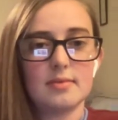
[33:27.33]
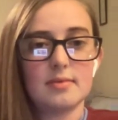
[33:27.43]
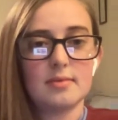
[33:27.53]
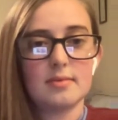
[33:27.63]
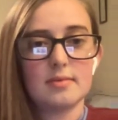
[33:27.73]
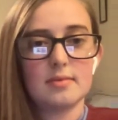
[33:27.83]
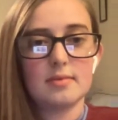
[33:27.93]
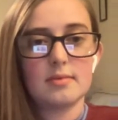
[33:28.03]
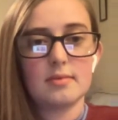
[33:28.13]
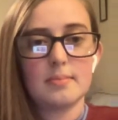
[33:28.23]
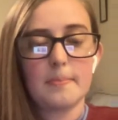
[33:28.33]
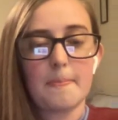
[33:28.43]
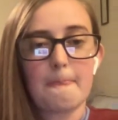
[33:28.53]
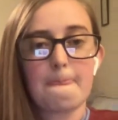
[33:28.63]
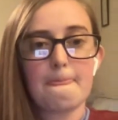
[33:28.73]

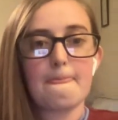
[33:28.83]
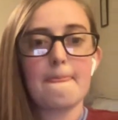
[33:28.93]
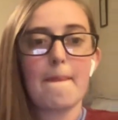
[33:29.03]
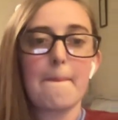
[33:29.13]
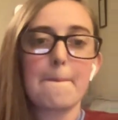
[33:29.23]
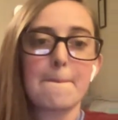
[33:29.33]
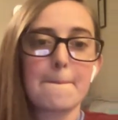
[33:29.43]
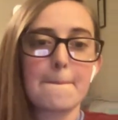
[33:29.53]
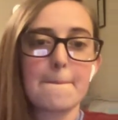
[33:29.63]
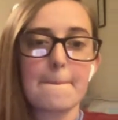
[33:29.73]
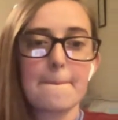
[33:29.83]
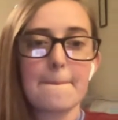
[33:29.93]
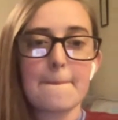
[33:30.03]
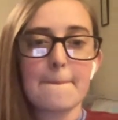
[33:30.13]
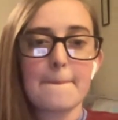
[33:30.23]

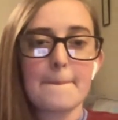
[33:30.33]
[no speech]